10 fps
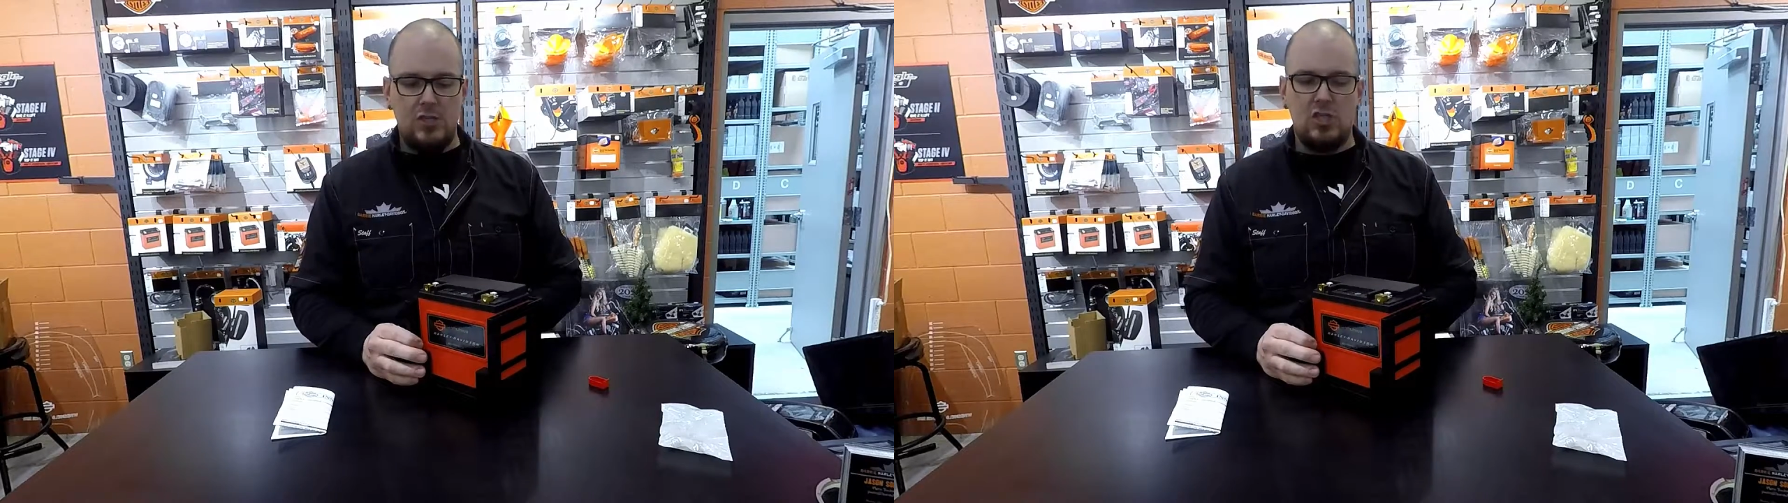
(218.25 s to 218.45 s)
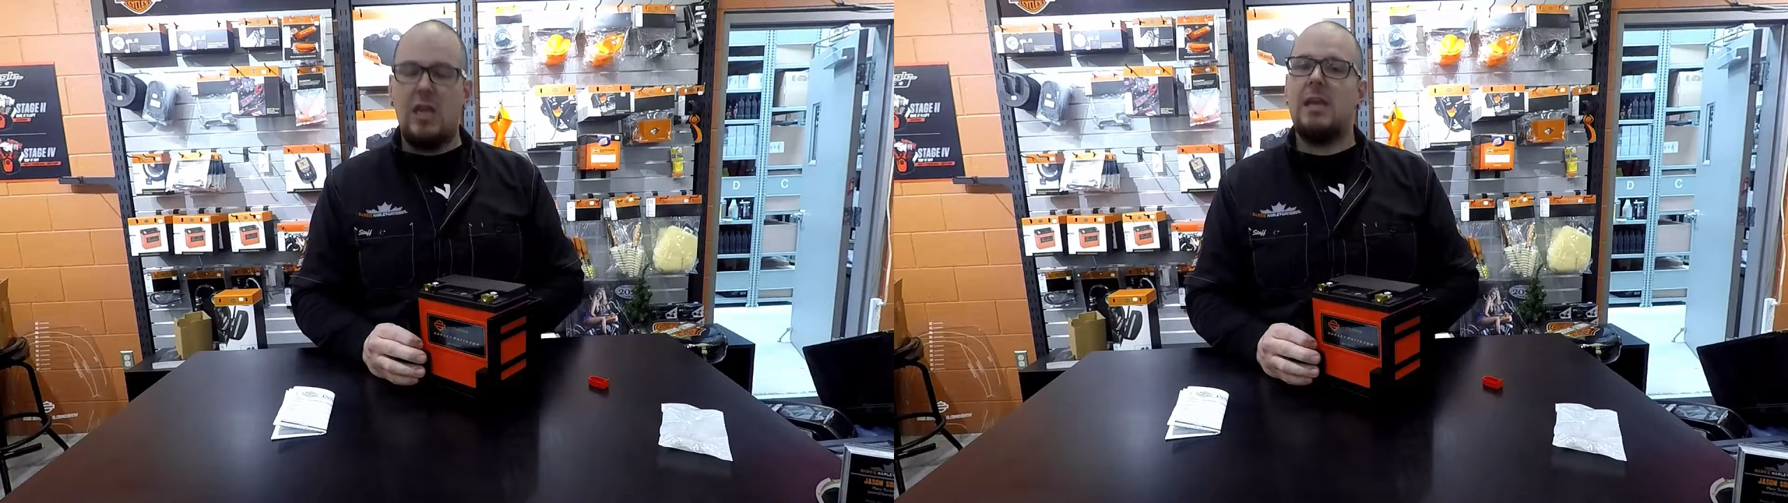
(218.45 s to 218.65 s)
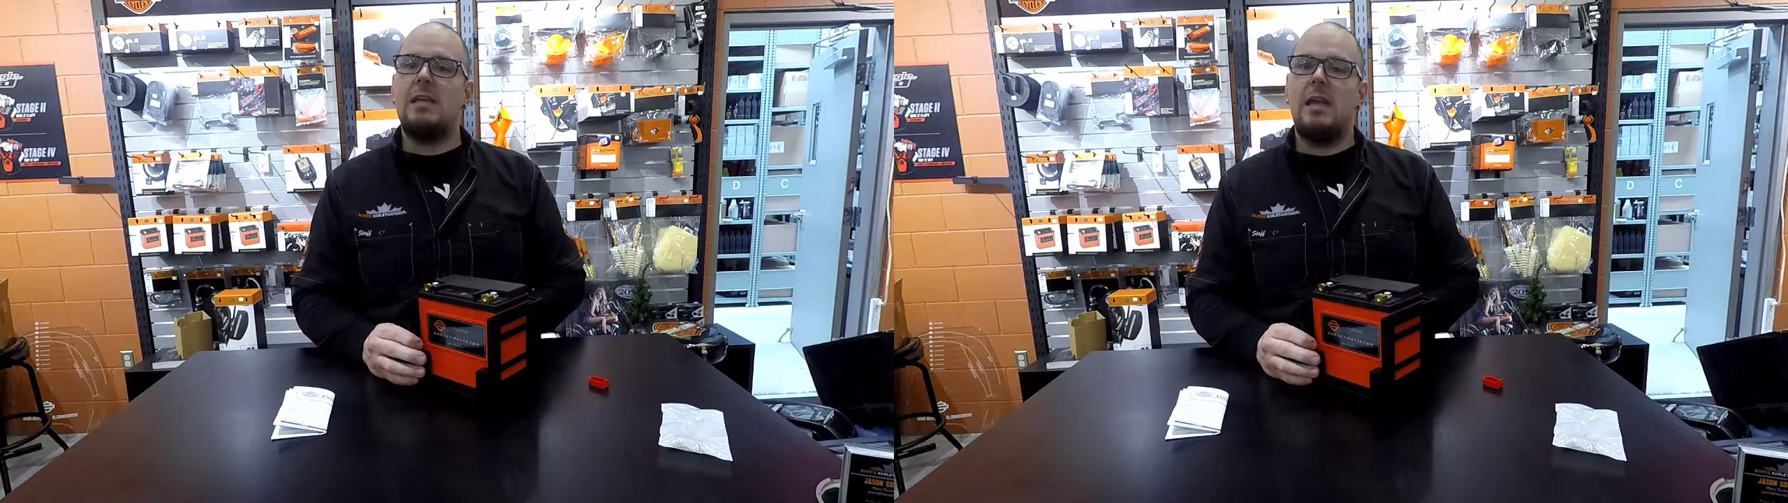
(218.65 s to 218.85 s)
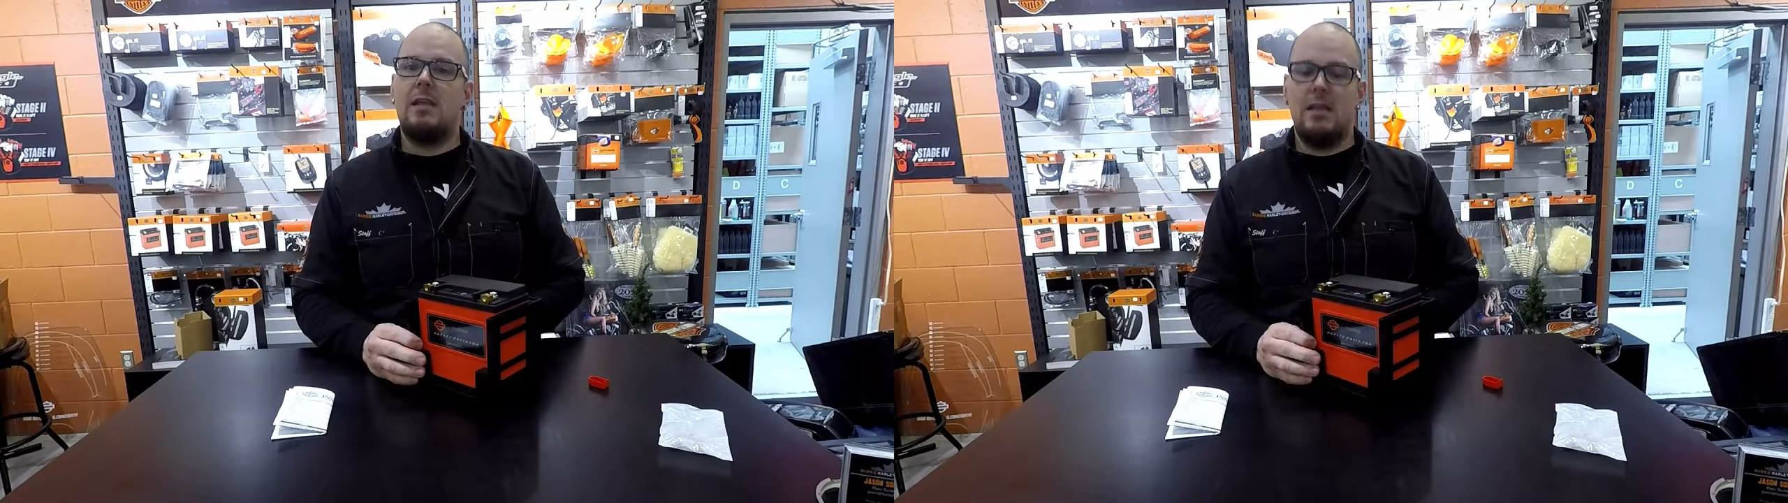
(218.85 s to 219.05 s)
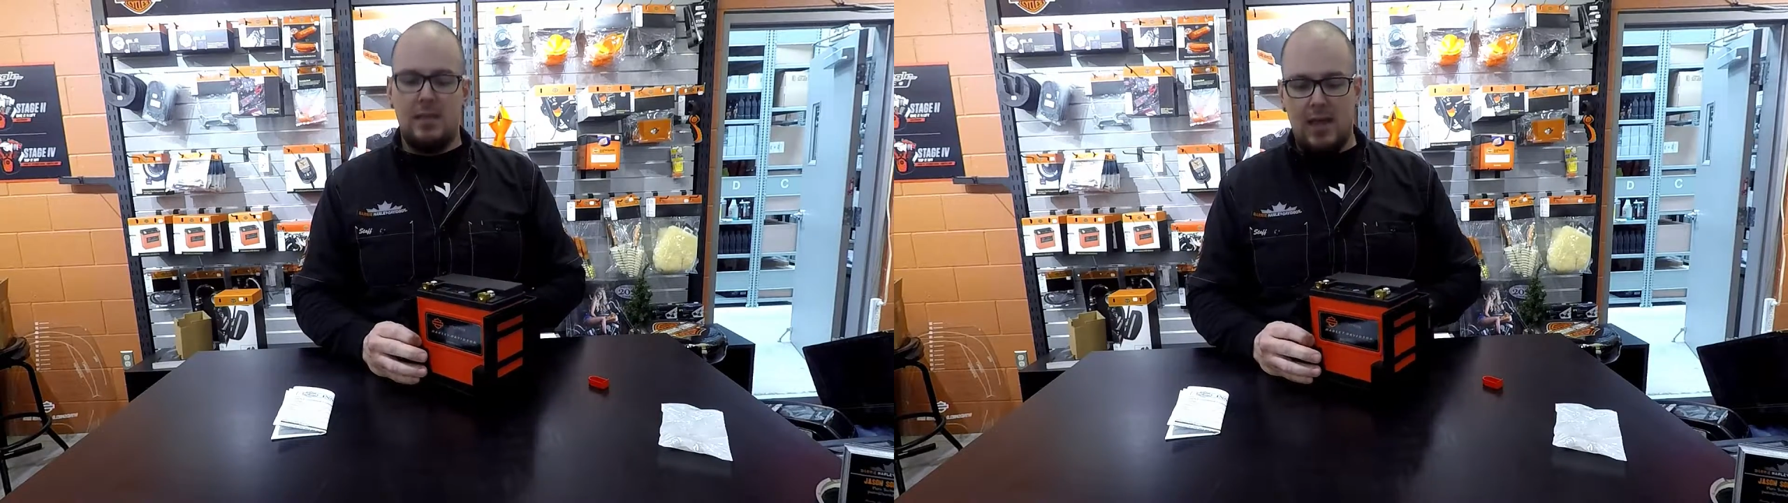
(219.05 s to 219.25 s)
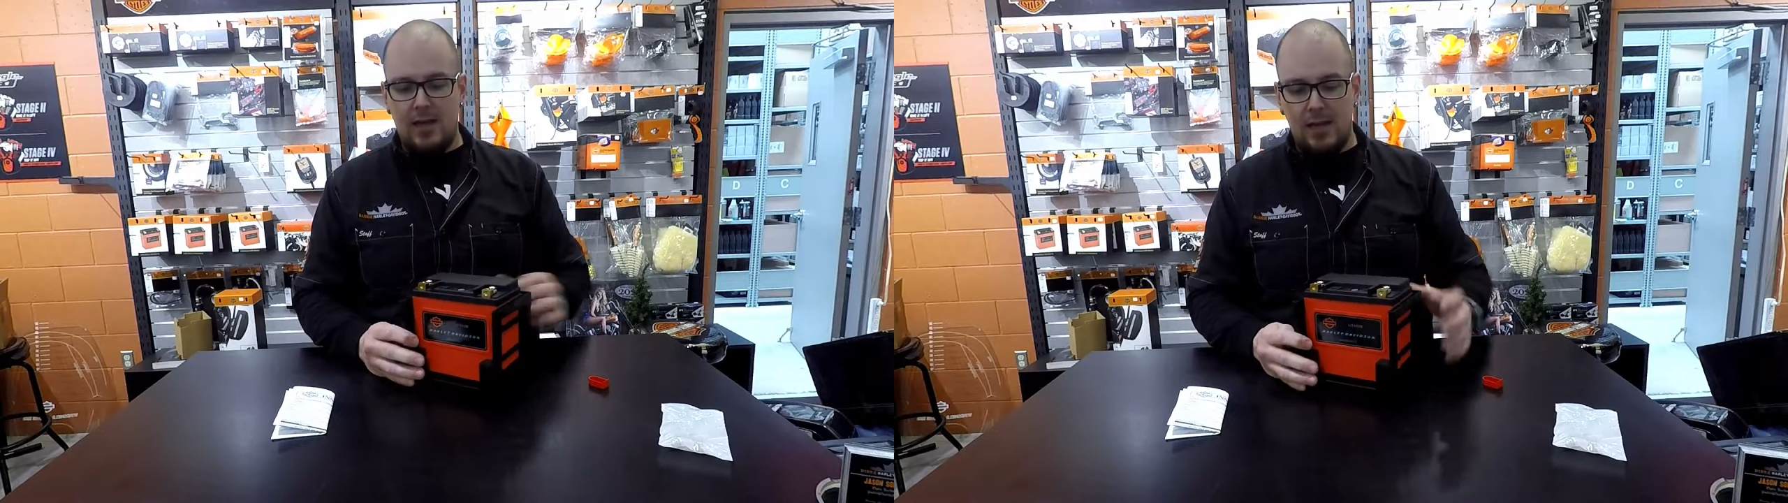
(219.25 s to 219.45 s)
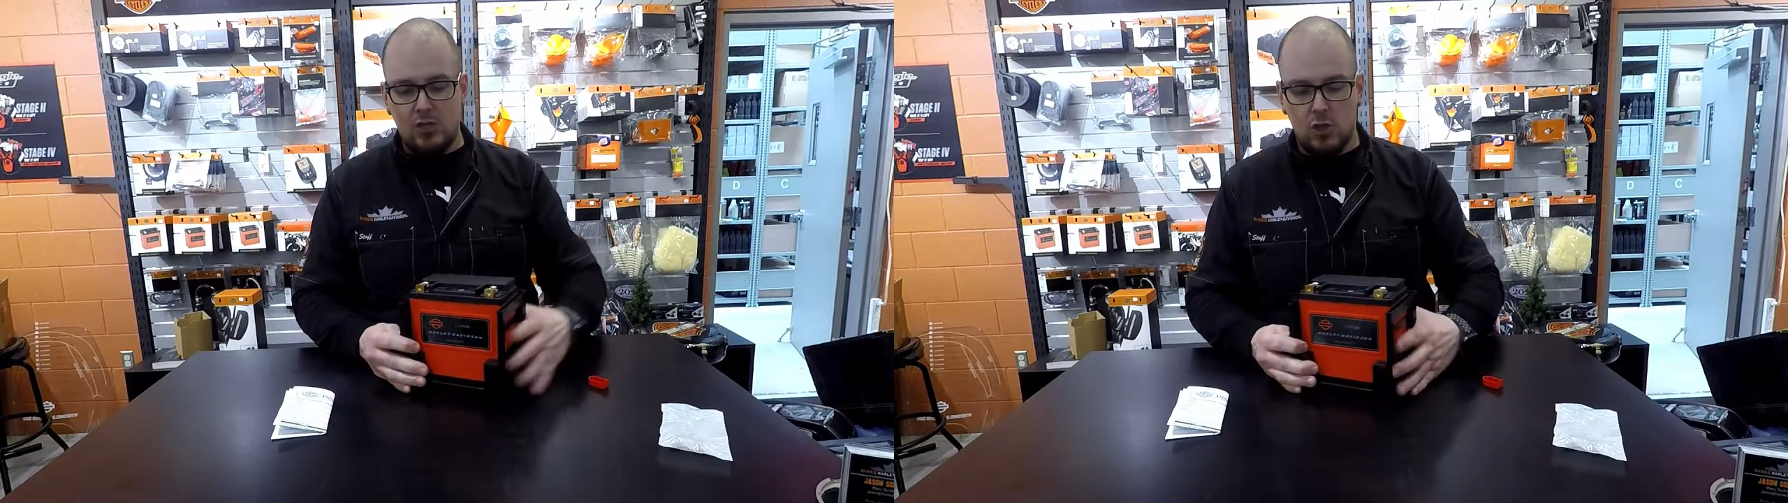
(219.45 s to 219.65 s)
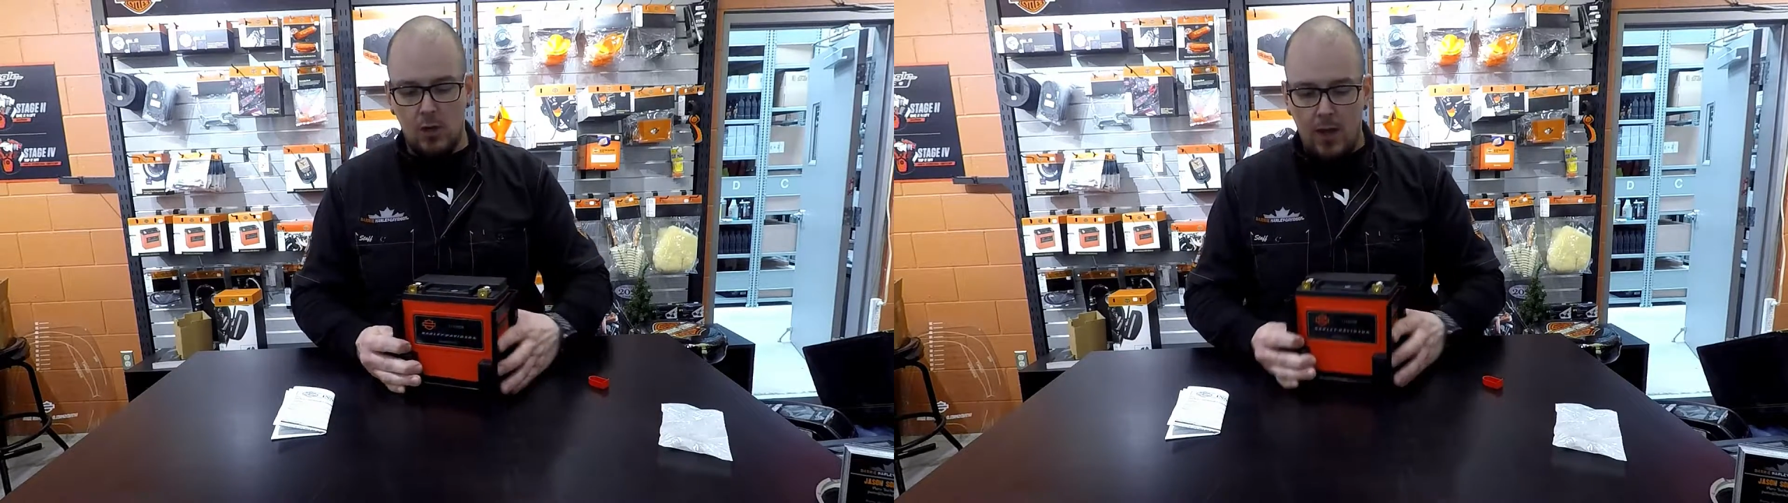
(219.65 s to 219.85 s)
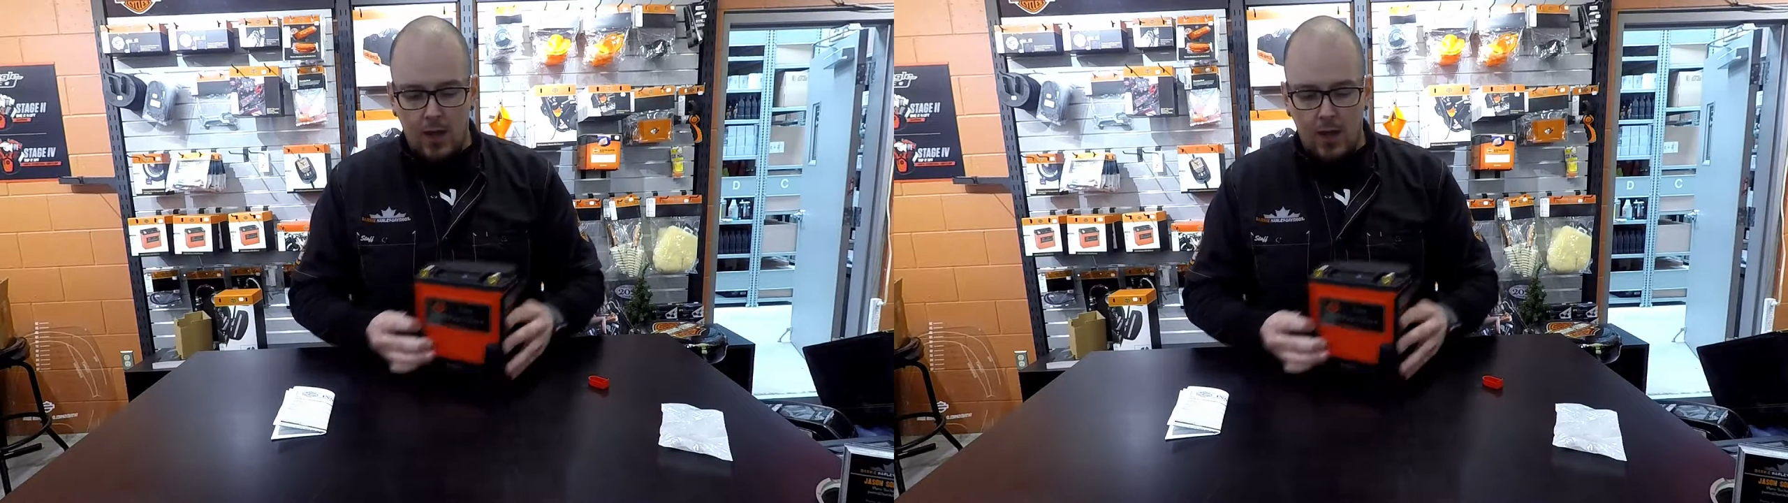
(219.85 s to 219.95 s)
shaking, anything of that nature.